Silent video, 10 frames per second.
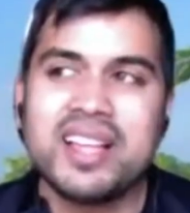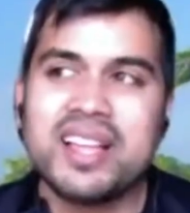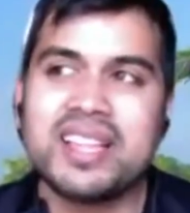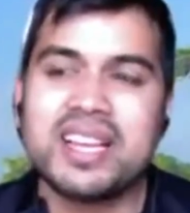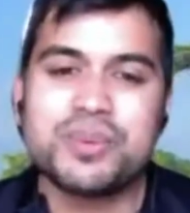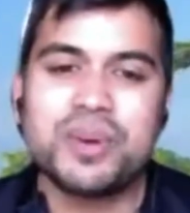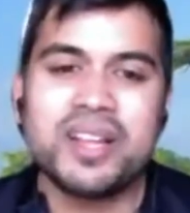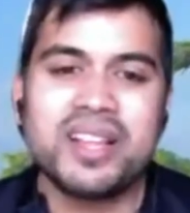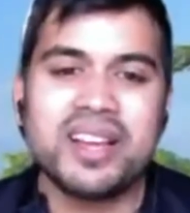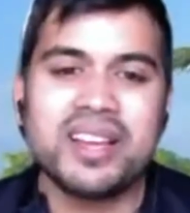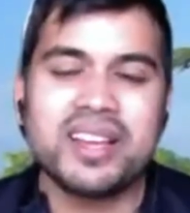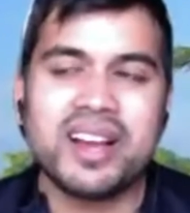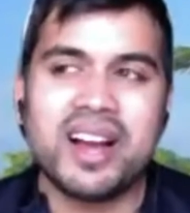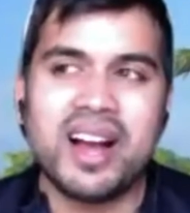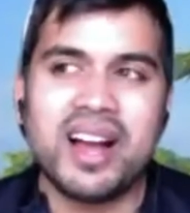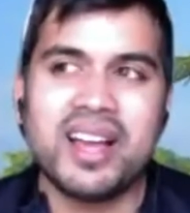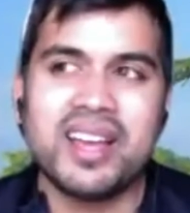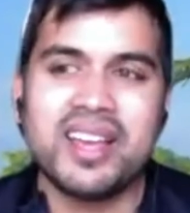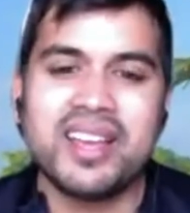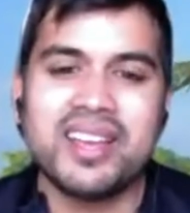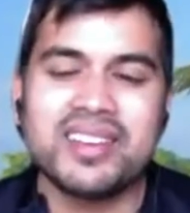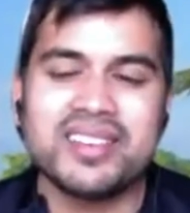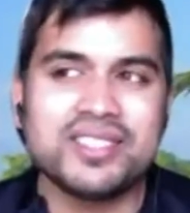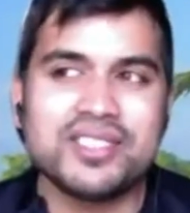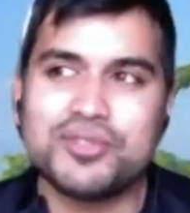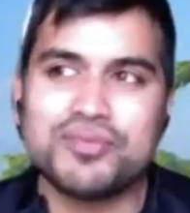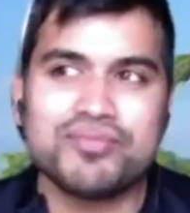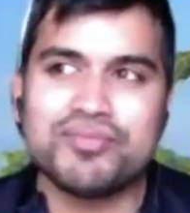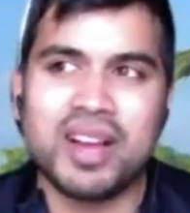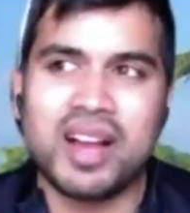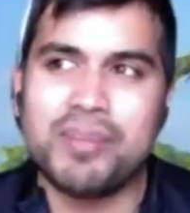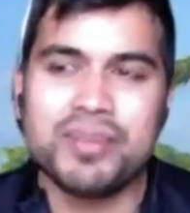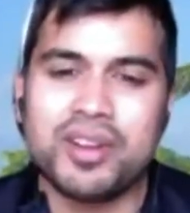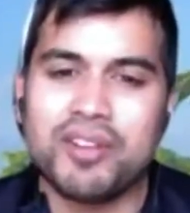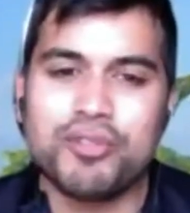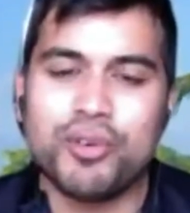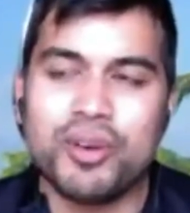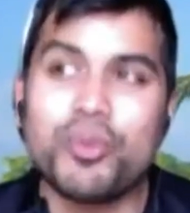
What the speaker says: And that's why like I'm not for it.